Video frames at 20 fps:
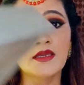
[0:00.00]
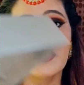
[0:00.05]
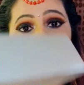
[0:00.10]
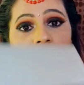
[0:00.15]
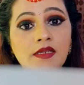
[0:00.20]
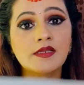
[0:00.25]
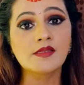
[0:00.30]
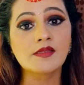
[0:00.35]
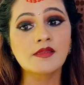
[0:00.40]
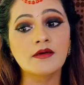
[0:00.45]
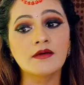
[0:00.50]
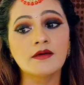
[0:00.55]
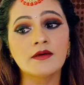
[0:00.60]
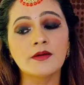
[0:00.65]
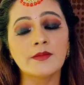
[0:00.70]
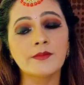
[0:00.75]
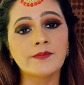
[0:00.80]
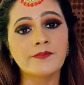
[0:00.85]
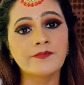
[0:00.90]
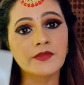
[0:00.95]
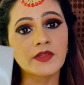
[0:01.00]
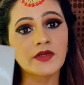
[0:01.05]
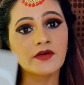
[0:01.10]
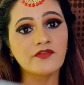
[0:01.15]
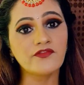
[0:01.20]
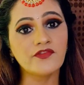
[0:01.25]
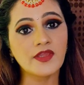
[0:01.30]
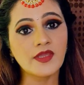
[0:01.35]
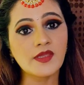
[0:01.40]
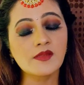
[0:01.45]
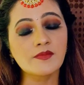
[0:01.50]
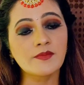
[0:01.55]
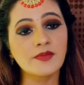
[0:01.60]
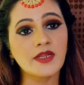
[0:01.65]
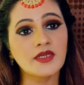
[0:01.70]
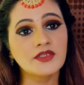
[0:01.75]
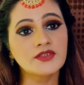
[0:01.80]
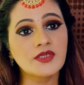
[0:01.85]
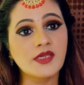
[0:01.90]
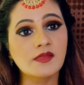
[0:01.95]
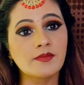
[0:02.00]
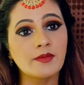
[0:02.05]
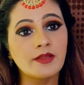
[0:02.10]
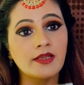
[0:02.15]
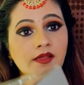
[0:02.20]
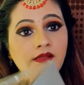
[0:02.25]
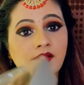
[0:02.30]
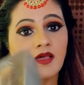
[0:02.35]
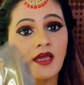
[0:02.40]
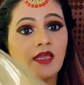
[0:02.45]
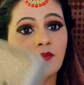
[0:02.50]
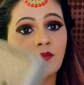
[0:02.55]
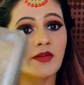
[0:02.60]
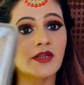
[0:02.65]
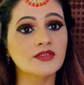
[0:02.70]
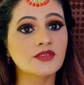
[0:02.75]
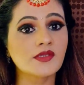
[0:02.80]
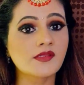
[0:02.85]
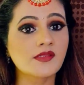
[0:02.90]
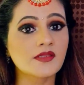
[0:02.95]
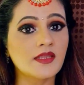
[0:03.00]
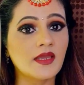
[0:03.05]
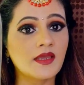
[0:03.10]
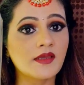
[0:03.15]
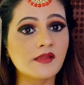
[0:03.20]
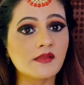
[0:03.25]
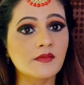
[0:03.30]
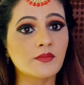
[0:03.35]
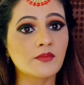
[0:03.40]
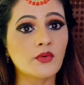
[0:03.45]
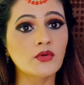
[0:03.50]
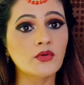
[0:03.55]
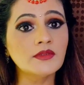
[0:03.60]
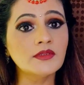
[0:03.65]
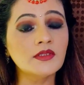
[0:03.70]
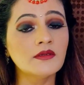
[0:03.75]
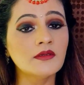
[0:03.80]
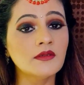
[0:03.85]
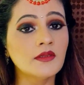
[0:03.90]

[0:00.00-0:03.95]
It's a face brush as well as eye brushes. It has both.